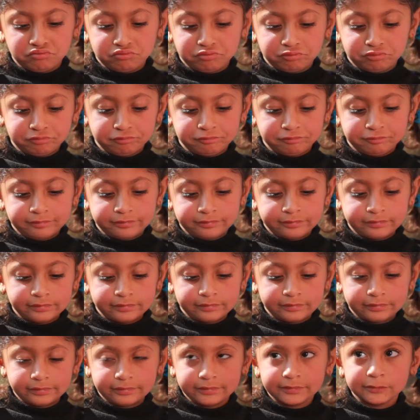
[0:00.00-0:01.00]
Nepal,
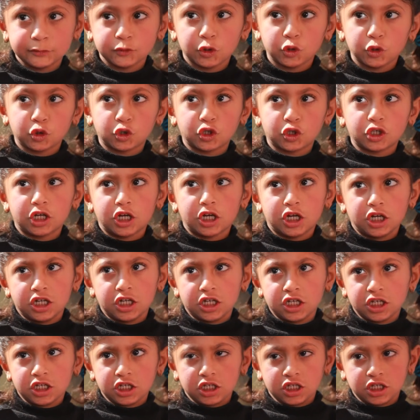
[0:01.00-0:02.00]
and that
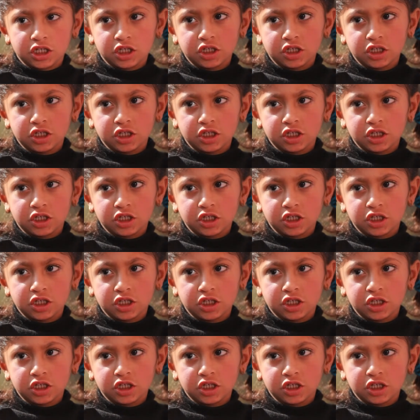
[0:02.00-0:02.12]
has